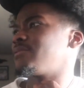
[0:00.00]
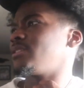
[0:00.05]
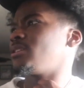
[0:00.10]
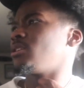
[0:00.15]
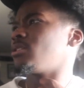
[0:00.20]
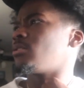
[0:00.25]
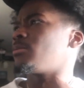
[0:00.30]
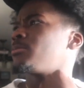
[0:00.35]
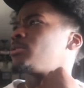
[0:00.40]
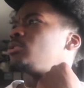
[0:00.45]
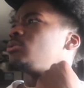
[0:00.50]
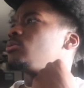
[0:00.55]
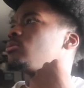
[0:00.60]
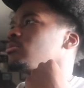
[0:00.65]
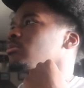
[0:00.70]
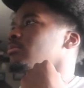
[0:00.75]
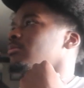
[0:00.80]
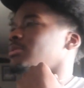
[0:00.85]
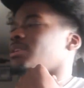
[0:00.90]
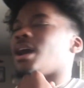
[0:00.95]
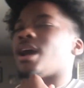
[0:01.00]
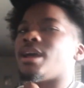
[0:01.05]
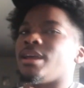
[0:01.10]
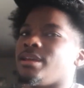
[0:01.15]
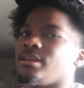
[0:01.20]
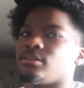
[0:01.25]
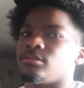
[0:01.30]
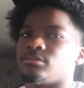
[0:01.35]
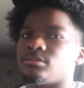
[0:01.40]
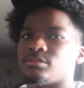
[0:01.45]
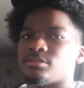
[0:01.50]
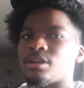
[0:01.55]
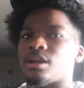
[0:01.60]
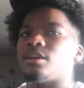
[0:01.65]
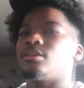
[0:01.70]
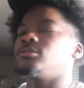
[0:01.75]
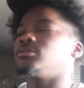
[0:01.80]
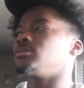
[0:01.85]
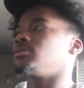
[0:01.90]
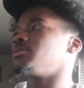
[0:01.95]
video I'm gonna do, I
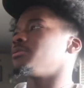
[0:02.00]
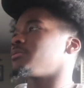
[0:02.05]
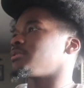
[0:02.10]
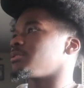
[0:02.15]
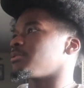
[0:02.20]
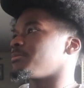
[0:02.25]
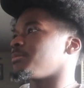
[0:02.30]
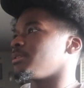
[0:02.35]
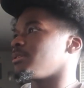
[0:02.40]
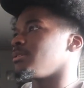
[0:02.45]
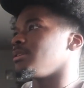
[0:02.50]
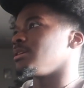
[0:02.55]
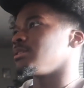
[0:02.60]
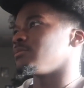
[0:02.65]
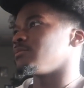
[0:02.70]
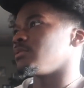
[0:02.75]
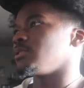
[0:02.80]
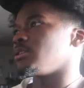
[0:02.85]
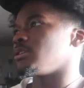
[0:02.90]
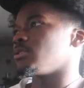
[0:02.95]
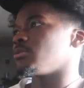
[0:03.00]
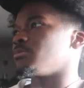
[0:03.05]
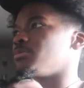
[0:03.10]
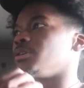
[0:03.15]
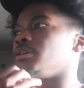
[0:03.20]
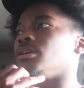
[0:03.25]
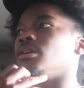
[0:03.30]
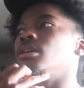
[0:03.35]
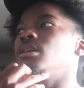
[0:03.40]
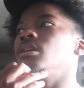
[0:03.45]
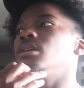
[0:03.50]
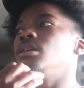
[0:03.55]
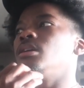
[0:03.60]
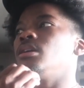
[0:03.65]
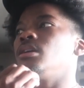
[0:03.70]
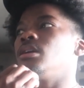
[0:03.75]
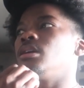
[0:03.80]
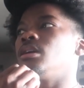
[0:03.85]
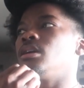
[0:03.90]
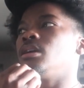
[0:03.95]
don't know if it's gonna be the next video, but
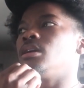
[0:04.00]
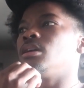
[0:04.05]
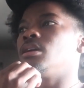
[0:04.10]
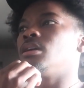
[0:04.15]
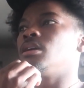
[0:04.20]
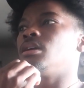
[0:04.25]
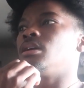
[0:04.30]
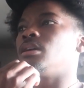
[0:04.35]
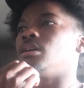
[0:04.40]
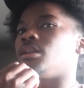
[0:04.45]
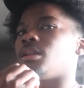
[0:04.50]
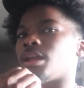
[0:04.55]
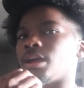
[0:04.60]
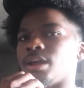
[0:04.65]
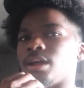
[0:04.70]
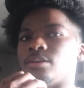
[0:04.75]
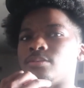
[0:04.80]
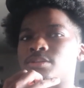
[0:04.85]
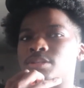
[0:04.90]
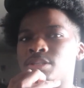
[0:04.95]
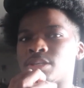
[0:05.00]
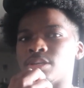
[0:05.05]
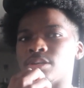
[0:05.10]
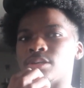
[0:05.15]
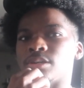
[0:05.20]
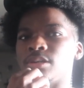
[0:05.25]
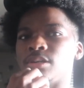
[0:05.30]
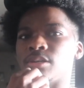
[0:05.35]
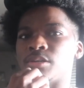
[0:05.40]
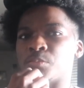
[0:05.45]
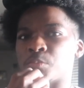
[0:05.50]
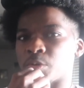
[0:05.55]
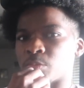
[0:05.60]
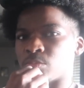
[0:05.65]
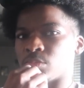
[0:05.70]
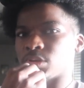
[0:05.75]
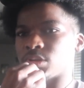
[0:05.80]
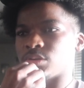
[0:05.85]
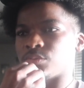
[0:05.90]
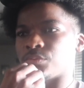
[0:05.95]
like I was saying earlier, my
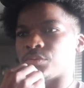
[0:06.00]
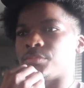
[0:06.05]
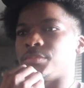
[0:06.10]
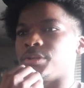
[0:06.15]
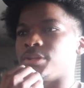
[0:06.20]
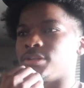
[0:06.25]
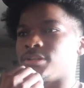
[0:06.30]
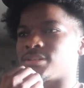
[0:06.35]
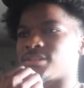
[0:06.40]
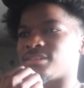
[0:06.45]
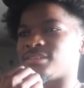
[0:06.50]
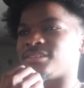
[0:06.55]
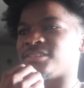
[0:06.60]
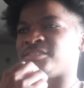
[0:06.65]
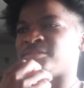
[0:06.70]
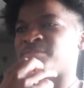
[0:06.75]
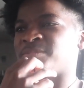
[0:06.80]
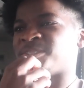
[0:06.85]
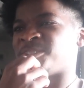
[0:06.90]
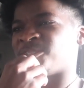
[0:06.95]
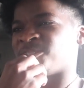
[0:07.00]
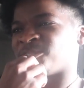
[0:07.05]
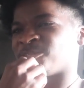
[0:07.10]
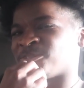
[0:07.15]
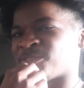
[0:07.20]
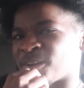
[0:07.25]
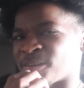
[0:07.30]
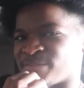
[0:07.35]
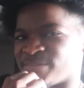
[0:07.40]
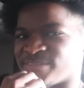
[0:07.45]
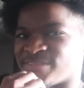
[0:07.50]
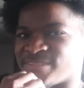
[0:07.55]
brother want me to turn him into a rapper